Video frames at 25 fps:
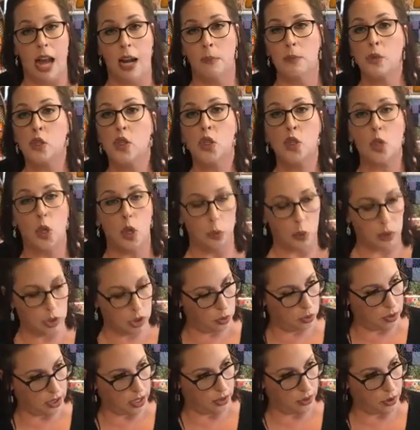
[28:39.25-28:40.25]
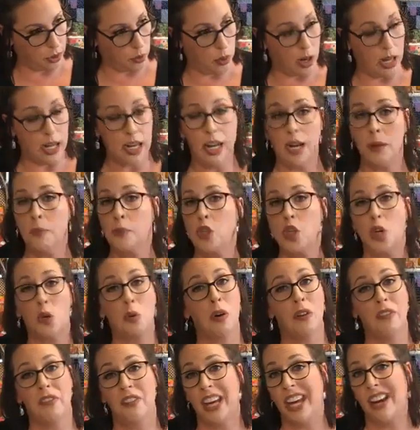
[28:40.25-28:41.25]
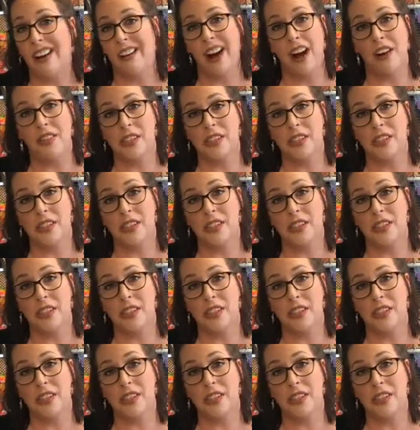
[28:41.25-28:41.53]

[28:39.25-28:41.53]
and I'm sure we'll do another one, and I'm sure we'll figure